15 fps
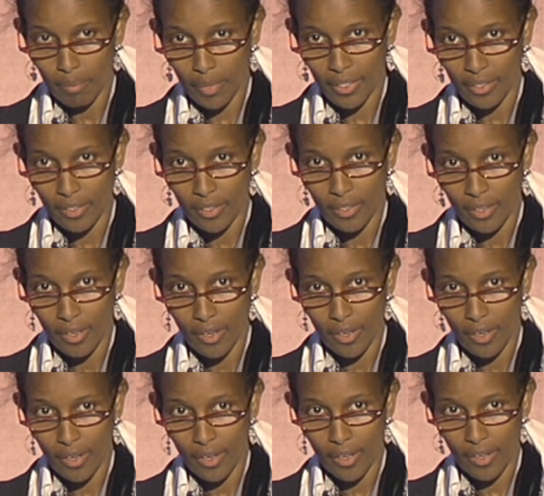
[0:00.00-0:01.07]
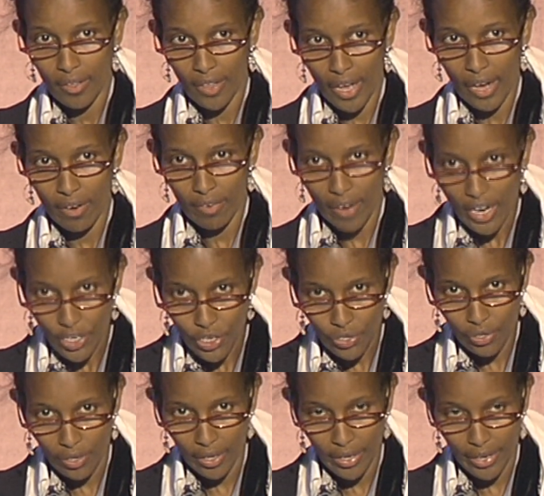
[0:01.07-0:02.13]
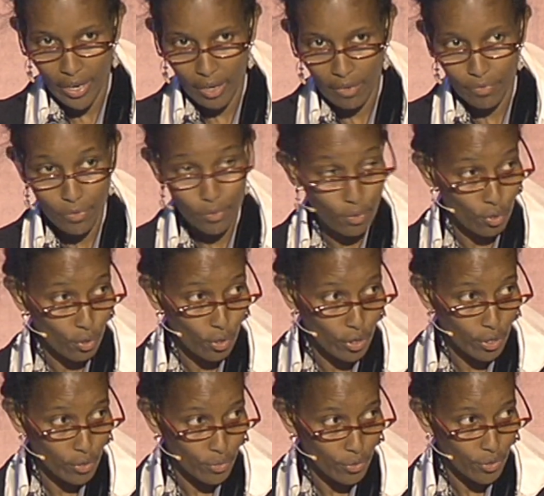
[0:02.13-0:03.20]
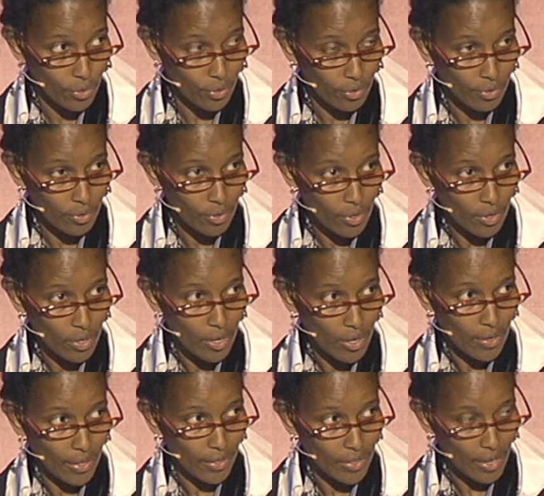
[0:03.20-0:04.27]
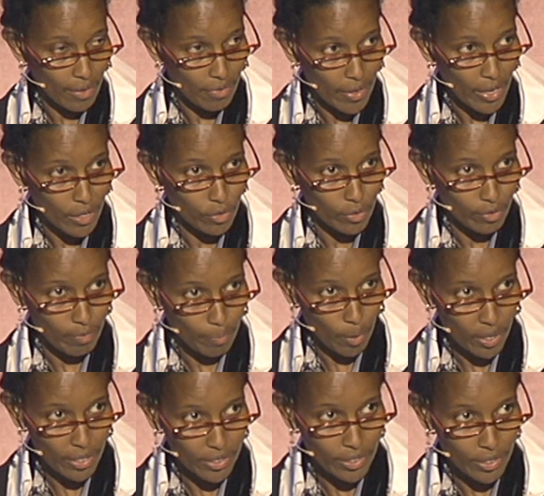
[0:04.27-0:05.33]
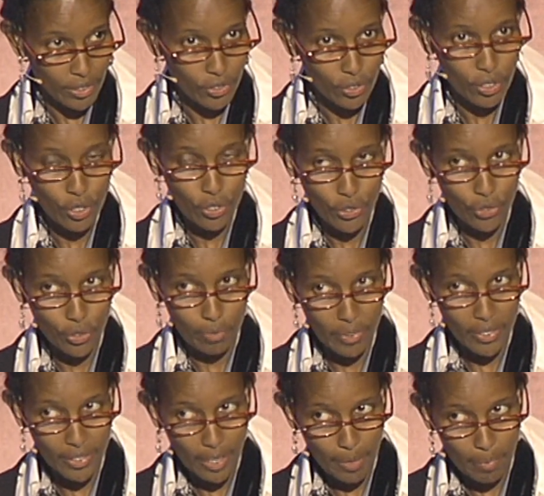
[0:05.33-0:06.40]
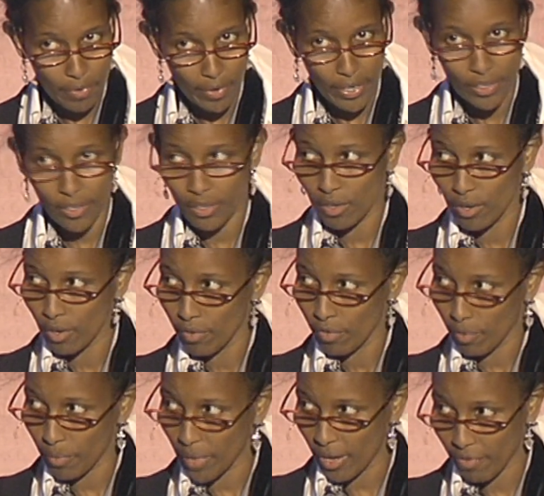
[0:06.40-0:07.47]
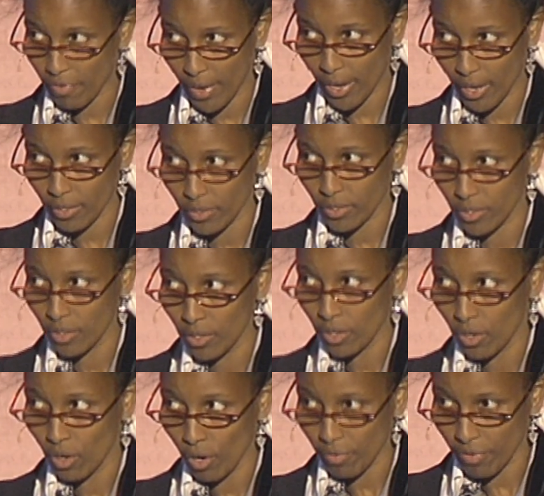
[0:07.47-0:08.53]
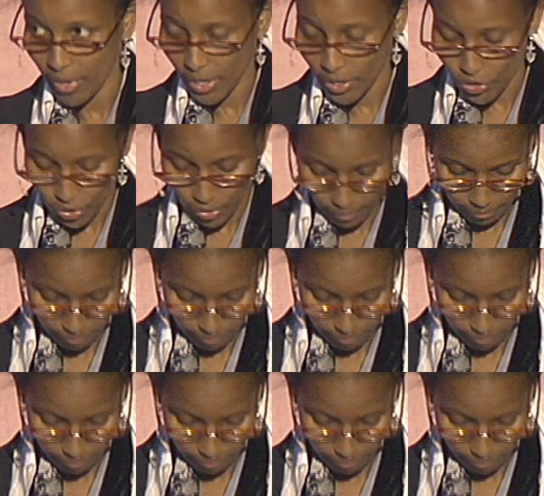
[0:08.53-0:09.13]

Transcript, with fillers: but they are rational enough to conclude that the affairs of politics should be separated from the affairs of religion.